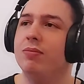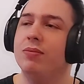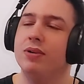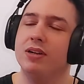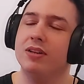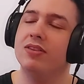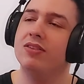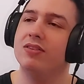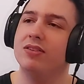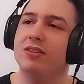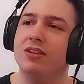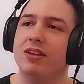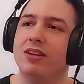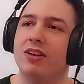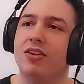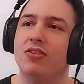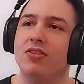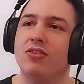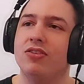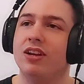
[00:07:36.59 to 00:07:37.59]
But
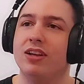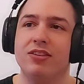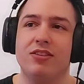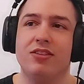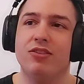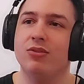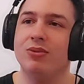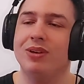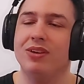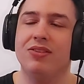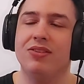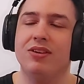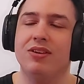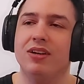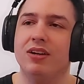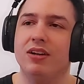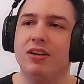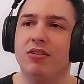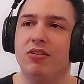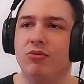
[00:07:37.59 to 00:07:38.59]
nonetheless, it's always
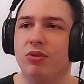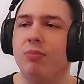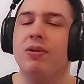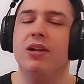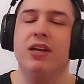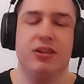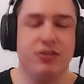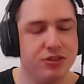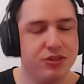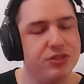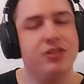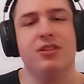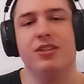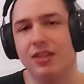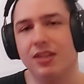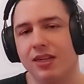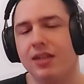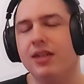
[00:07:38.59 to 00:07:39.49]
a whiplash.